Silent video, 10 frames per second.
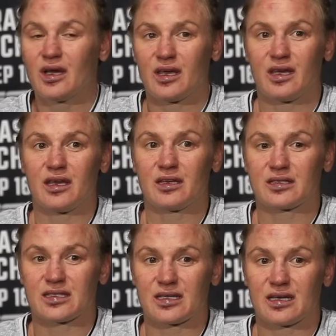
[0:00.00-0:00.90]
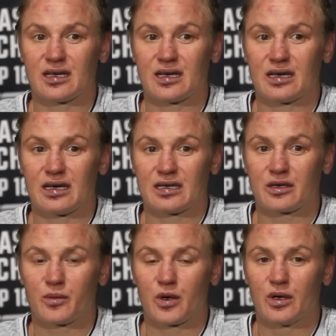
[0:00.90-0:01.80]
Y se,
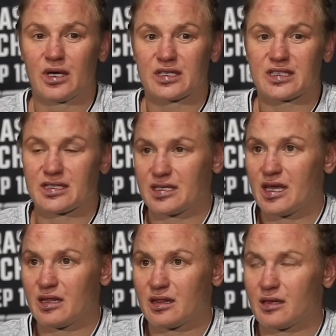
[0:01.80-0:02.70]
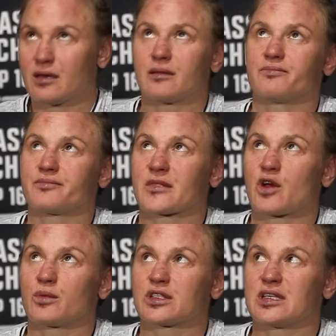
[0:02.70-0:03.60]
como se siente,
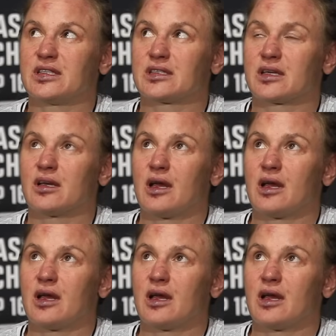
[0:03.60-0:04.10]
¿cómo se dice?